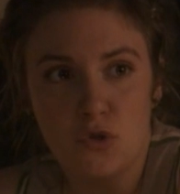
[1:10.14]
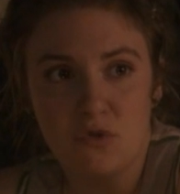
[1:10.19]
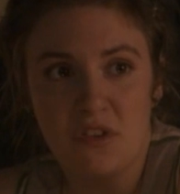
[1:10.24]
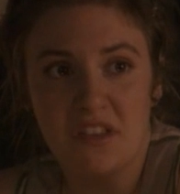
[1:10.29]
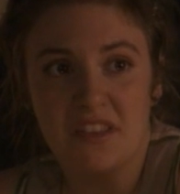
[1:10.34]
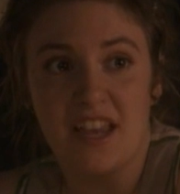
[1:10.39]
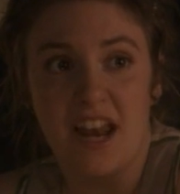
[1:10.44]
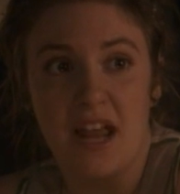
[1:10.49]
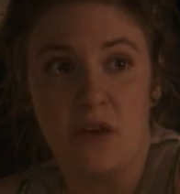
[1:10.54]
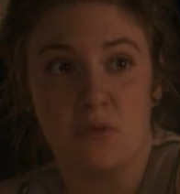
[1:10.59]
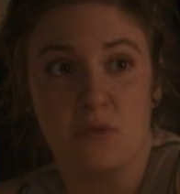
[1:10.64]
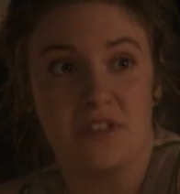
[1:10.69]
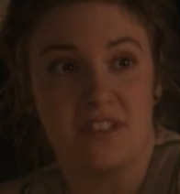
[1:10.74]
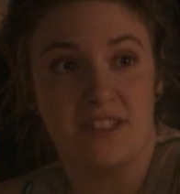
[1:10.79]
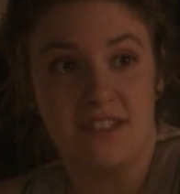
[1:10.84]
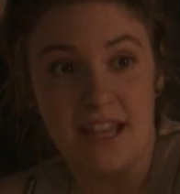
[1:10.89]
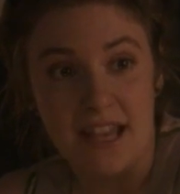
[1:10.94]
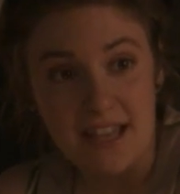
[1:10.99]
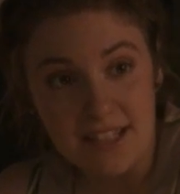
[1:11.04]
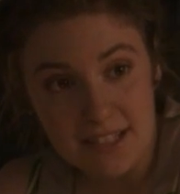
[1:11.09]
you think that I would
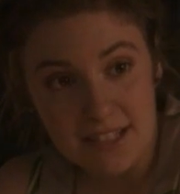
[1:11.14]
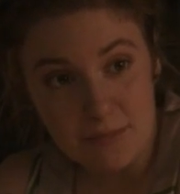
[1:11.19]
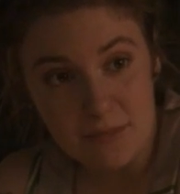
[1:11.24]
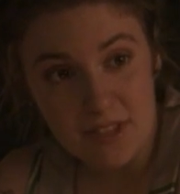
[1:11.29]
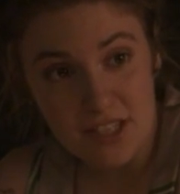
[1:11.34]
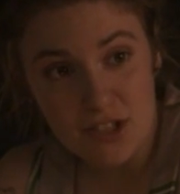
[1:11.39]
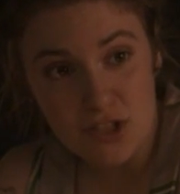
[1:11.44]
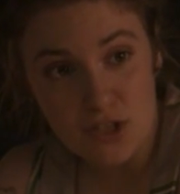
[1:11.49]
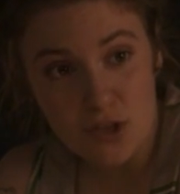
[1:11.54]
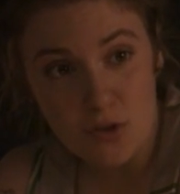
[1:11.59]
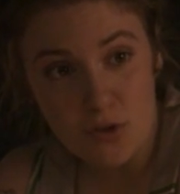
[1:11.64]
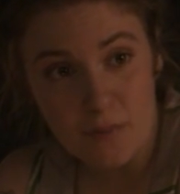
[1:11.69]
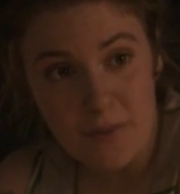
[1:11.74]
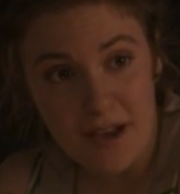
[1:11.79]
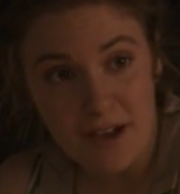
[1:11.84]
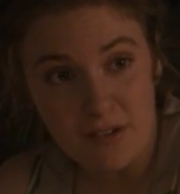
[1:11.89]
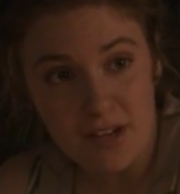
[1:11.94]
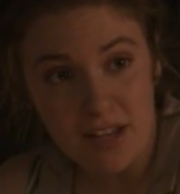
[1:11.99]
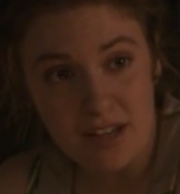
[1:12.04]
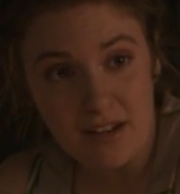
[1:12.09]
say something to you
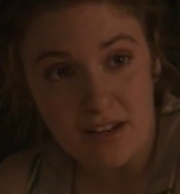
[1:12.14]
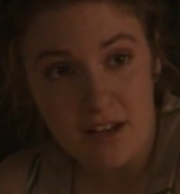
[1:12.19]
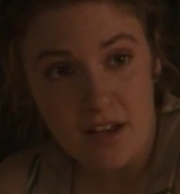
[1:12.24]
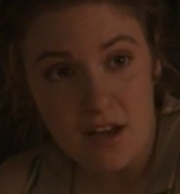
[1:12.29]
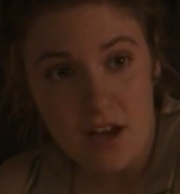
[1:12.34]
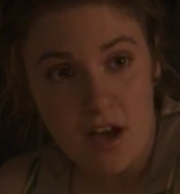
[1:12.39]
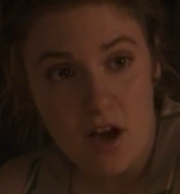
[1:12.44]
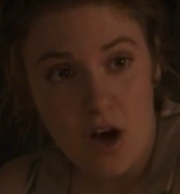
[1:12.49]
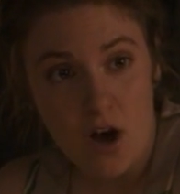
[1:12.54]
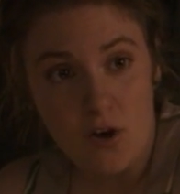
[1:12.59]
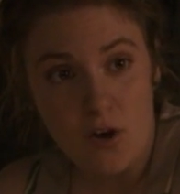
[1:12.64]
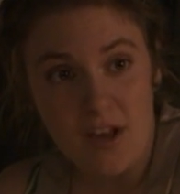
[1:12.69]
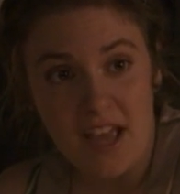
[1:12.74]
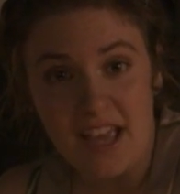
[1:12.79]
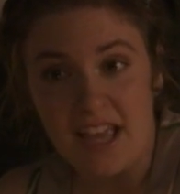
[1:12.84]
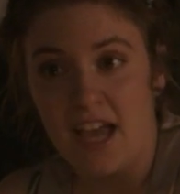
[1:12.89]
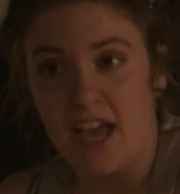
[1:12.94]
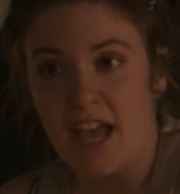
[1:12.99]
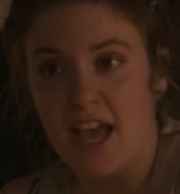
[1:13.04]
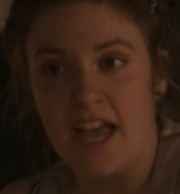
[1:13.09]
about it? Okay,
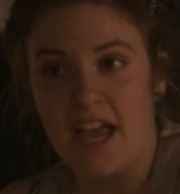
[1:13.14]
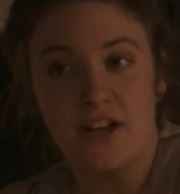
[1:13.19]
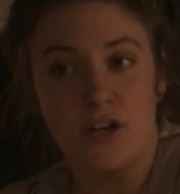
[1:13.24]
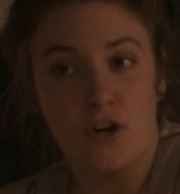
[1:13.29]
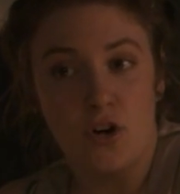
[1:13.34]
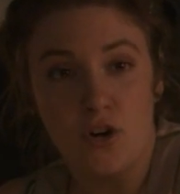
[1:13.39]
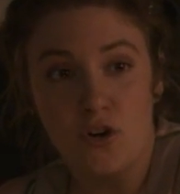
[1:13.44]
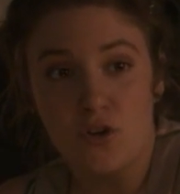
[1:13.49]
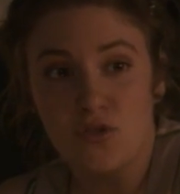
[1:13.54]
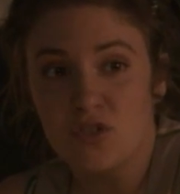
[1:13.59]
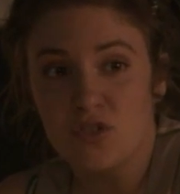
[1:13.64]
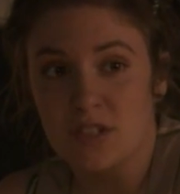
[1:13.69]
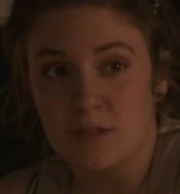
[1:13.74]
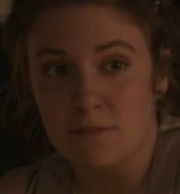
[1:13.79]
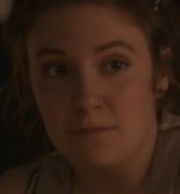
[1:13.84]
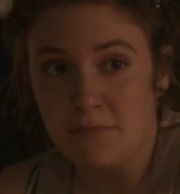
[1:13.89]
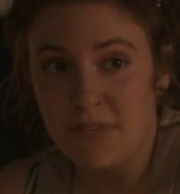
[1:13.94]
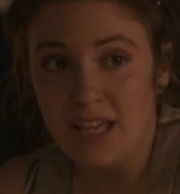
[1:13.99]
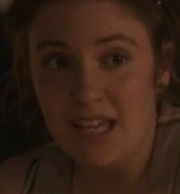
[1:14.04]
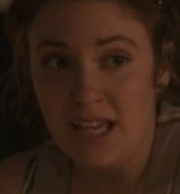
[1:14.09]
it hurts
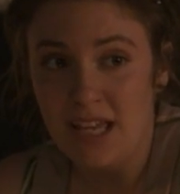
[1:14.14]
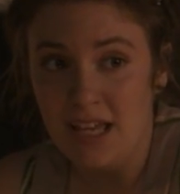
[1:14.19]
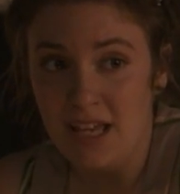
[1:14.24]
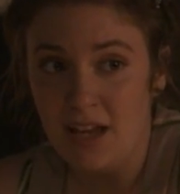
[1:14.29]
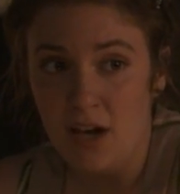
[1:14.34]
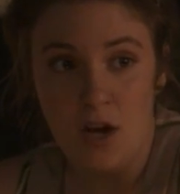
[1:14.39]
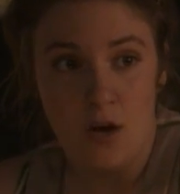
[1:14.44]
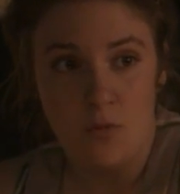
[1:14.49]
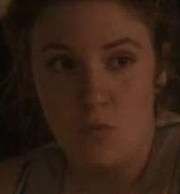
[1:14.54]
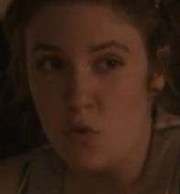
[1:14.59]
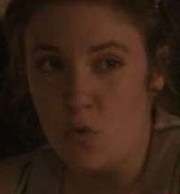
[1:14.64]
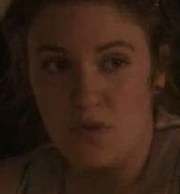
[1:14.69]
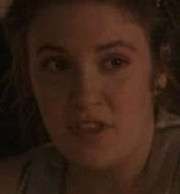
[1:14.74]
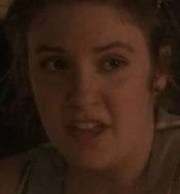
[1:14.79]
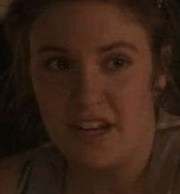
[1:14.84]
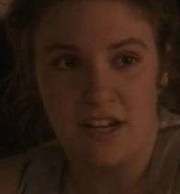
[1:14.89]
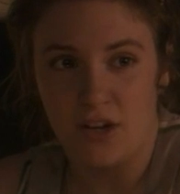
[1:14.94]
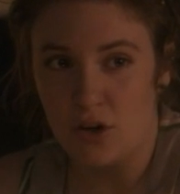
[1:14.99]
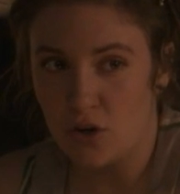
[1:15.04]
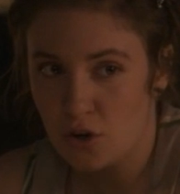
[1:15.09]
me more
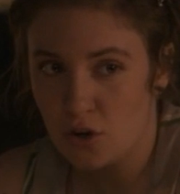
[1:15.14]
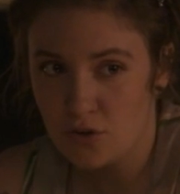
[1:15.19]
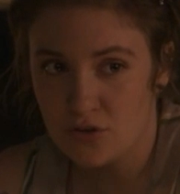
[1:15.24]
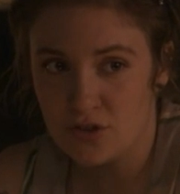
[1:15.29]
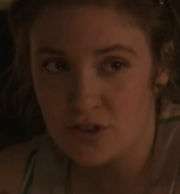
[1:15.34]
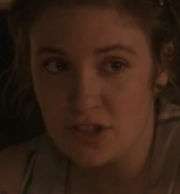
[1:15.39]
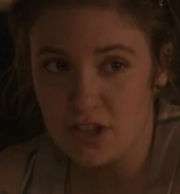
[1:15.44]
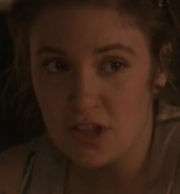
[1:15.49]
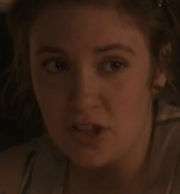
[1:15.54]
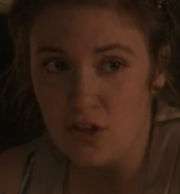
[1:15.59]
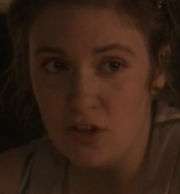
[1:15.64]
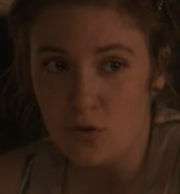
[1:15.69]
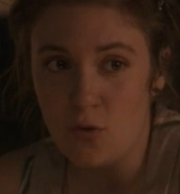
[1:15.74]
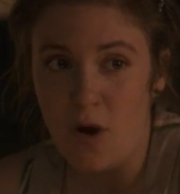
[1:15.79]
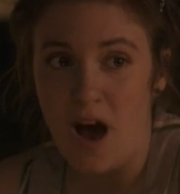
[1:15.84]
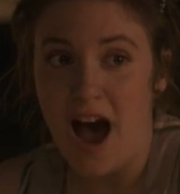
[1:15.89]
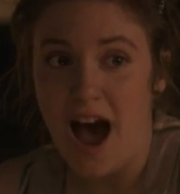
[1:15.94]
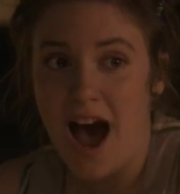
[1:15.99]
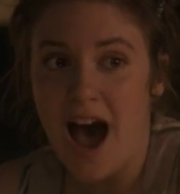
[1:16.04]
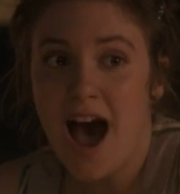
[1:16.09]
than it hurts you.
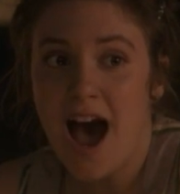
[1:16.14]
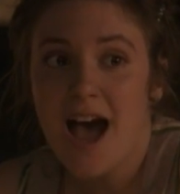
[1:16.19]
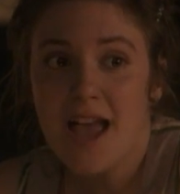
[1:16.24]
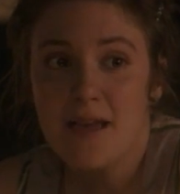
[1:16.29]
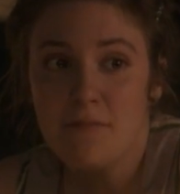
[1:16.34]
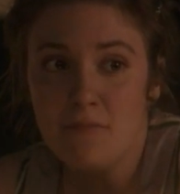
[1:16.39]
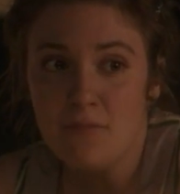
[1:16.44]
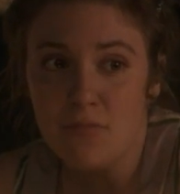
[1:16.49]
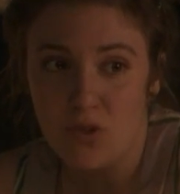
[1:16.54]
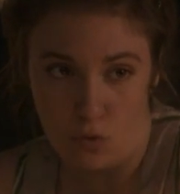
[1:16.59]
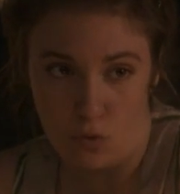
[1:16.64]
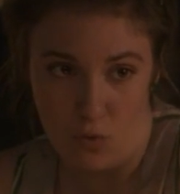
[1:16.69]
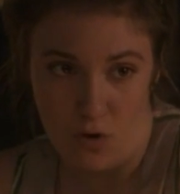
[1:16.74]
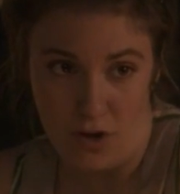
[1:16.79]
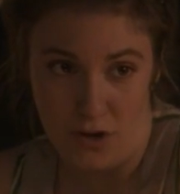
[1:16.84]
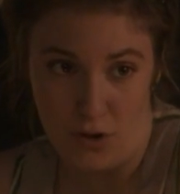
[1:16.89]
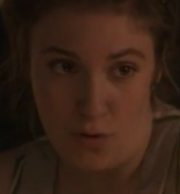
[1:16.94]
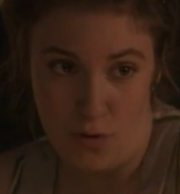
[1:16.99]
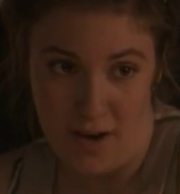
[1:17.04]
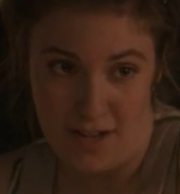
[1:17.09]
I'm the
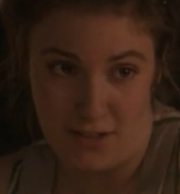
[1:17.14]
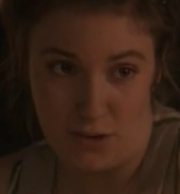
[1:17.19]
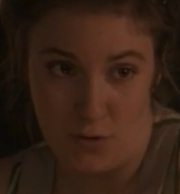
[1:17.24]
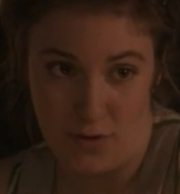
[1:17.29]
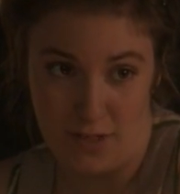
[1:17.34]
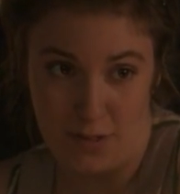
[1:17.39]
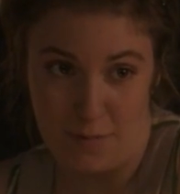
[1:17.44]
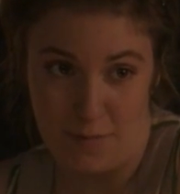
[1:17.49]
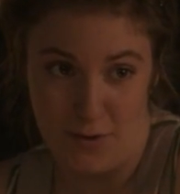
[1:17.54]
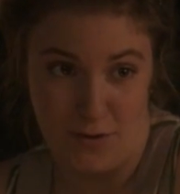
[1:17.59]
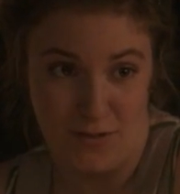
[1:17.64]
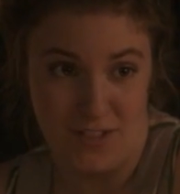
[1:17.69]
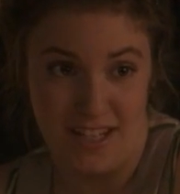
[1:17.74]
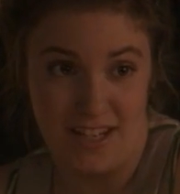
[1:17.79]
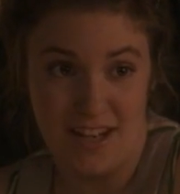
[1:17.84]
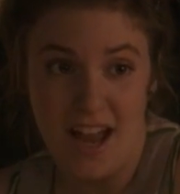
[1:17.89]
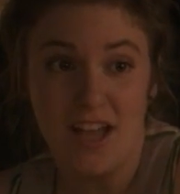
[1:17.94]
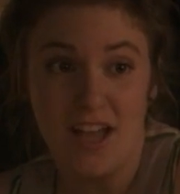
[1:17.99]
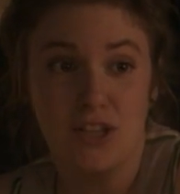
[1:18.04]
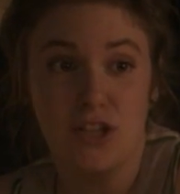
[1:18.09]
one who has to experience it,
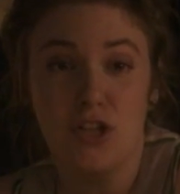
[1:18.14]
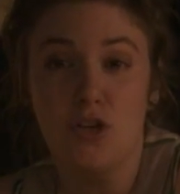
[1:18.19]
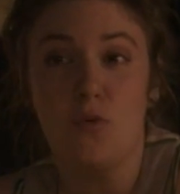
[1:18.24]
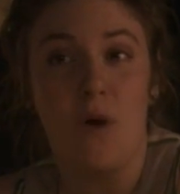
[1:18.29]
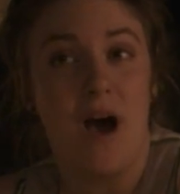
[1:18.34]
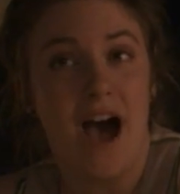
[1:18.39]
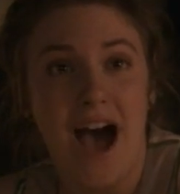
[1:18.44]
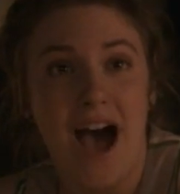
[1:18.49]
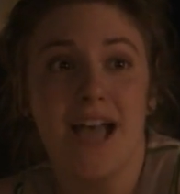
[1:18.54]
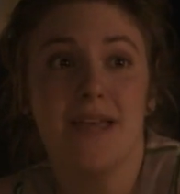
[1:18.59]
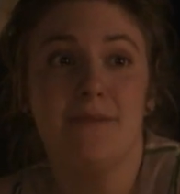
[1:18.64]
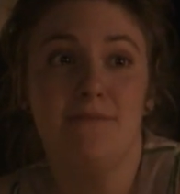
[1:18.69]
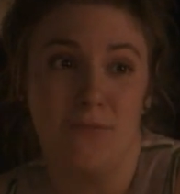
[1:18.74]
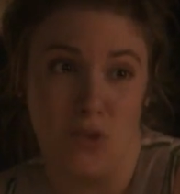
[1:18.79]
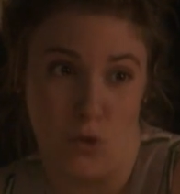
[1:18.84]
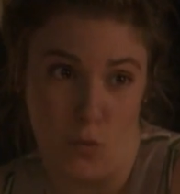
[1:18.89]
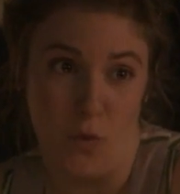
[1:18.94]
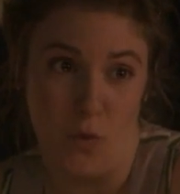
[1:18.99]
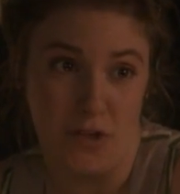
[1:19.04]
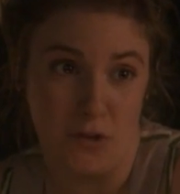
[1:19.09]
not you. I'm
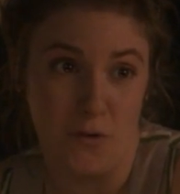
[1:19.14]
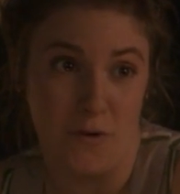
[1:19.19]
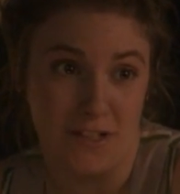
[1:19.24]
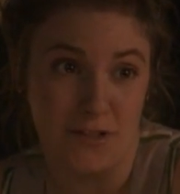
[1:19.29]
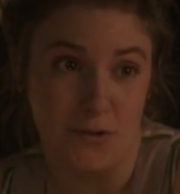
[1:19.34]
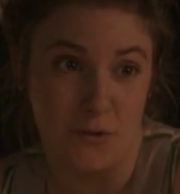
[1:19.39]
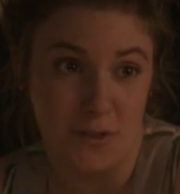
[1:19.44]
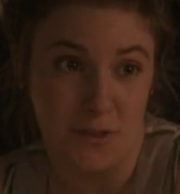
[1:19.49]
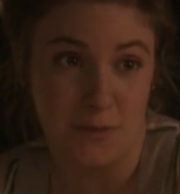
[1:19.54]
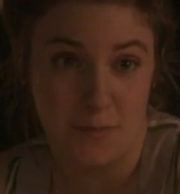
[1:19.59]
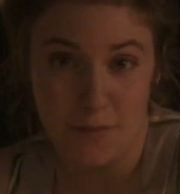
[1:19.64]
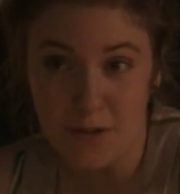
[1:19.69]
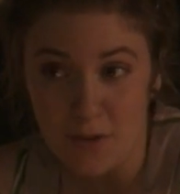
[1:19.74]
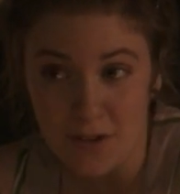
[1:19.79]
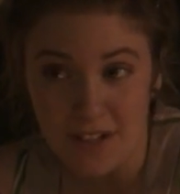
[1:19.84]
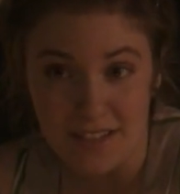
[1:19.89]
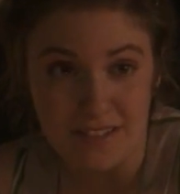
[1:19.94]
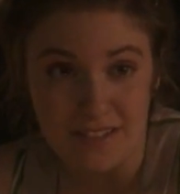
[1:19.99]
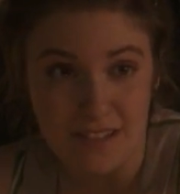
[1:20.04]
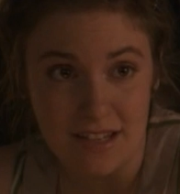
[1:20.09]
the one who has to
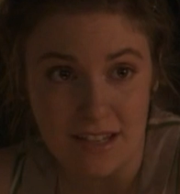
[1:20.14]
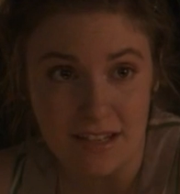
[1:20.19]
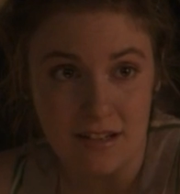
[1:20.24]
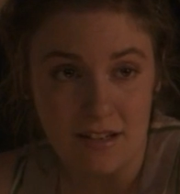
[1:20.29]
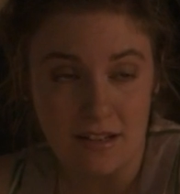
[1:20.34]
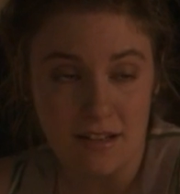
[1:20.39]
experience it.